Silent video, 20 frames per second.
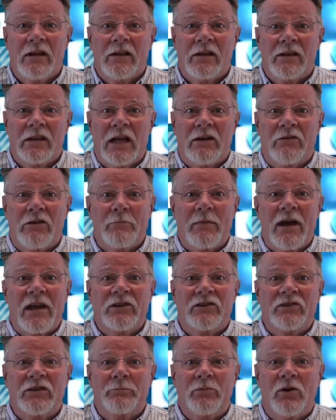There
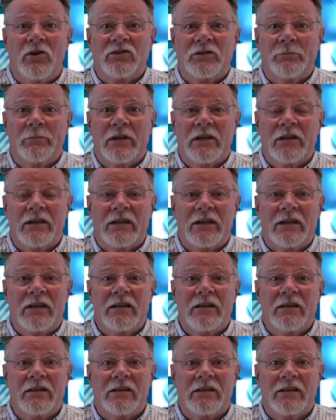remains the
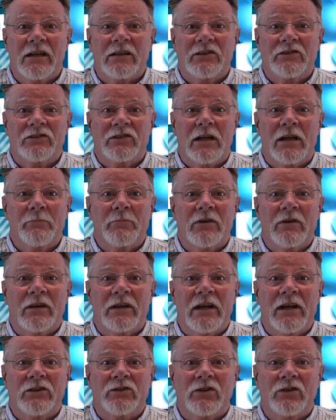possibility that some
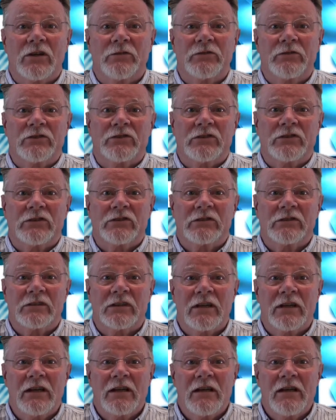alleged officers